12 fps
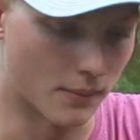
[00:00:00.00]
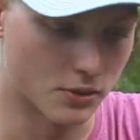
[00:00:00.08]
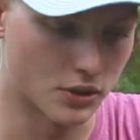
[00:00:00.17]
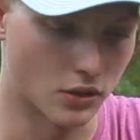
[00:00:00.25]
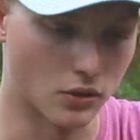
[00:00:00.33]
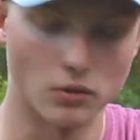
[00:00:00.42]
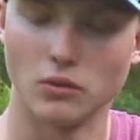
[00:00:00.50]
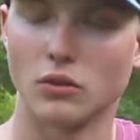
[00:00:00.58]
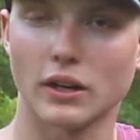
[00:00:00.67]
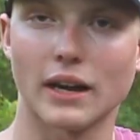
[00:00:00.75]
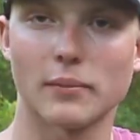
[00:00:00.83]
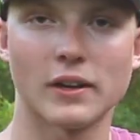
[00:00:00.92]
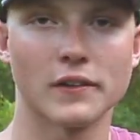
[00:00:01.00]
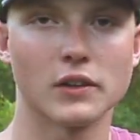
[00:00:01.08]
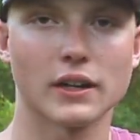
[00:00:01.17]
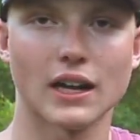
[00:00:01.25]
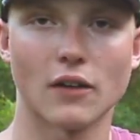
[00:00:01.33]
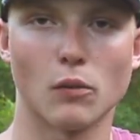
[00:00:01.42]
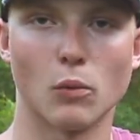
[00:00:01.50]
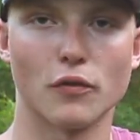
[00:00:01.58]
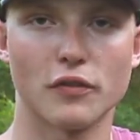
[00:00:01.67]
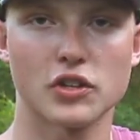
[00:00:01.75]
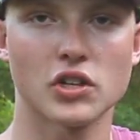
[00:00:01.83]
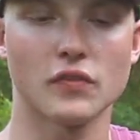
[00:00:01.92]
So be on the lookout for more
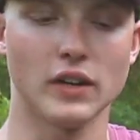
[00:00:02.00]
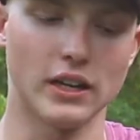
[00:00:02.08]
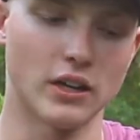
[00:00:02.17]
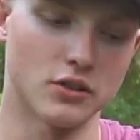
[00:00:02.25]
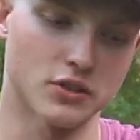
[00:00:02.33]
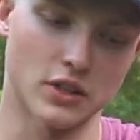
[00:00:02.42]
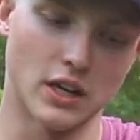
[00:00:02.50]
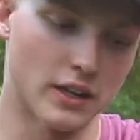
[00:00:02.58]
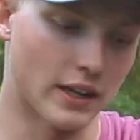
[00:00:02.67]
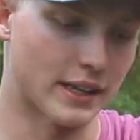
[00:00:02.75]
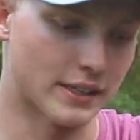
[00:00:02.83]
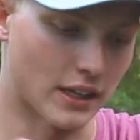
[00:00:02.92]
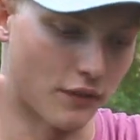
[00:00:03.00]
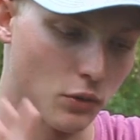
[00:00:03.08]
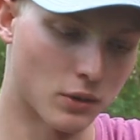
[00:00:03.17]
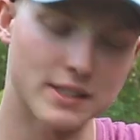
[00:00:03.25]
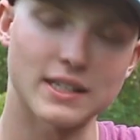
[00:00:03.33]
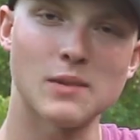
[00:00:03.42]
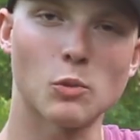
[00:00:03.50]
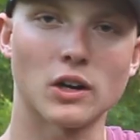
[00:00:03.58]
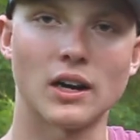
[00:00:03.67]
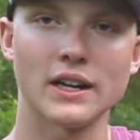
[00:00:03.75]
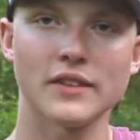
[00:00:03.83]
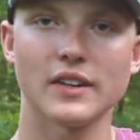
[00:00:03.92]
fishing videos. Like I said, if you want to see any more
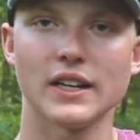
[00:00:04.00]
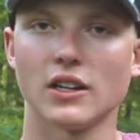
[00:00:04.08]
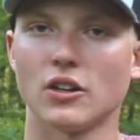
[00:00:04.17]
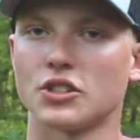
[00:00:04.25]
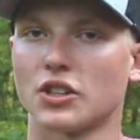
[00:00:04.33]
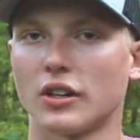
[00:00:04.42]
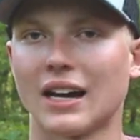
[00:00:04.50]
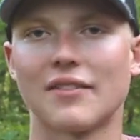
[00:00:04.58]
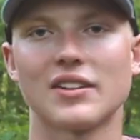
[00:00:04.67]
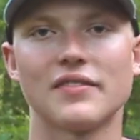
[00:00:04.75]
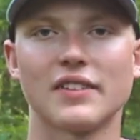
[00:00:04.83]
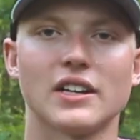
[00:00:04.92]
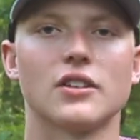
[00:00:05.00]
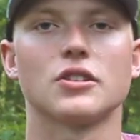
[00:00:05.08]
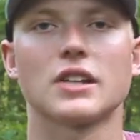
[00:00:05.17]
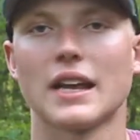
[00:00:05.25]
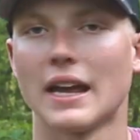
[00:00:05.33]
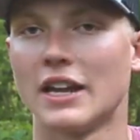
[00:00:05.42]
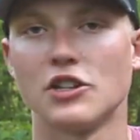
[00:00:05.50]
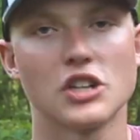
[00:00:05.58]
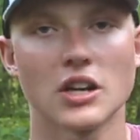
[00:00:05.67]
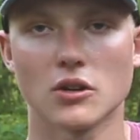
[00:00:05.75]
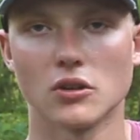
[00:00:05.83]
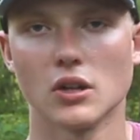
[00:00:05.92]
hunting videos, or you have any videos in
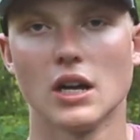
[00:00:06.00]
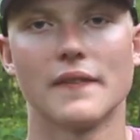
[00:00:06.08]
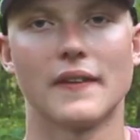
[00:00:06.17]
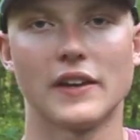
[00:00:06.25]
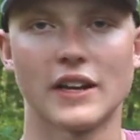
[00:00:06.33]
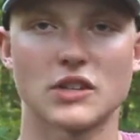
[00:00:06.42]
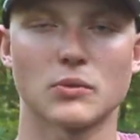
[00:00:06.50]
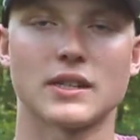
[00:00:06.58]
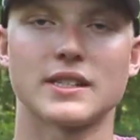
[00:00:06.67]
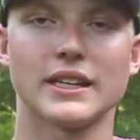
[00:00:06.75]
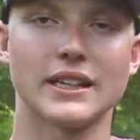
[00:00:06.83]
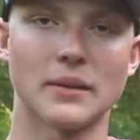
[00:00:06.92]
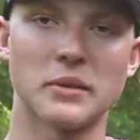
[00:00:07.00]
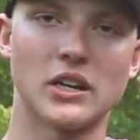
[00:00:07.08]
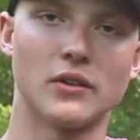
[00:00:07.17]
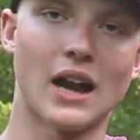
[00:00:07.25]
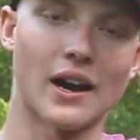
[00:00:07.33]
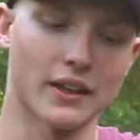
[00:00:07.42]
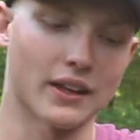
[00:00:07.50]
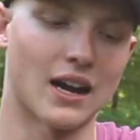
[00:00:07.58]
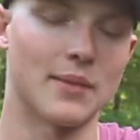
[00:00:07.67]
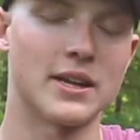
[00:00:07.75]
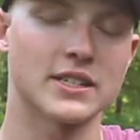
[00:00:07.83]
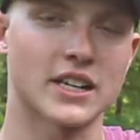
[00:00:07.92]
general that you guys want to see, let me know down in the
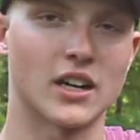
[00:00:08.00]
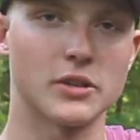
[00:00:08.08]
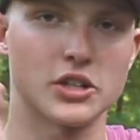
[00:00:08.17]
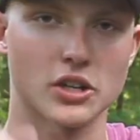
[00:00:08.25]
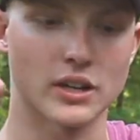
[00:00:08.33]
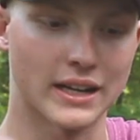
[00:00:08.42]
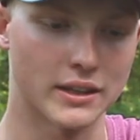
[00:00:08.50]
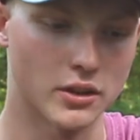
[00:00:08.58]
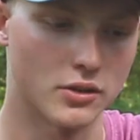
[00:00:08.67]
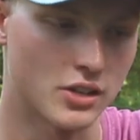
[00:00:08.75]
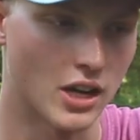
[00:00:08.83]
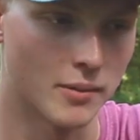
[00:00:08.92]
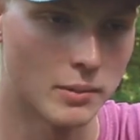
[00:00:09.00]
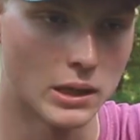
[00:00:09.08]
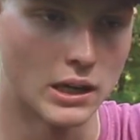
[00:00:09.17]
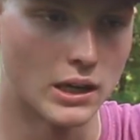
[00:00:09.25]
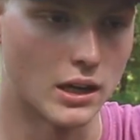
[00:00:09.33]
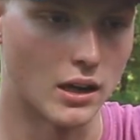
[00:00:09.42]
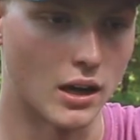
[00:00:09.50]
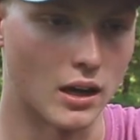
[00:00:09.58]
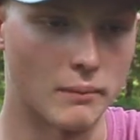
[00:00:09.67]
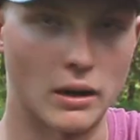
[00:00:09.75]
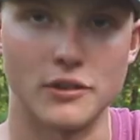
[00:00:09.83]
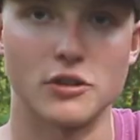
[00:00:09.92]
comments, and I'll be sure to get those up.
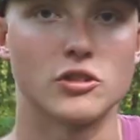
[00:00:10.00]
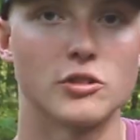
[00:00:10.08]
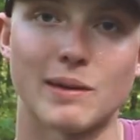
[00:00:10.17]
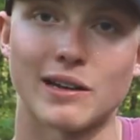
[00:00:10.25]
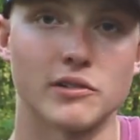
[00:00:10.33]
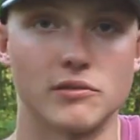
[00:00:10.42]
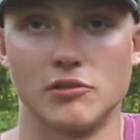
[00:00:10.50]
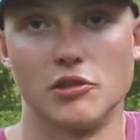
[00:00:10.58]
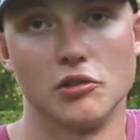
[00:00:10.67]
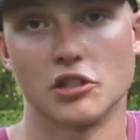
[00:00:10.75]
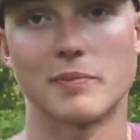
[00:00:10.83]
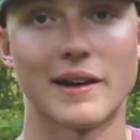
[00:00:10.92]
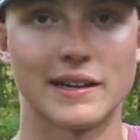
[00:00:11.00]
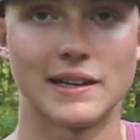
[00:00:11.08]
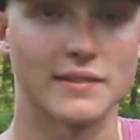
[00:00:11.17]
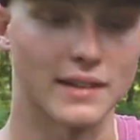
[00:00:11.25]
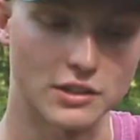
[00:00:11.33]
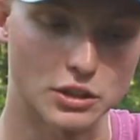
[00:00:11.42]
I'll do just about anything.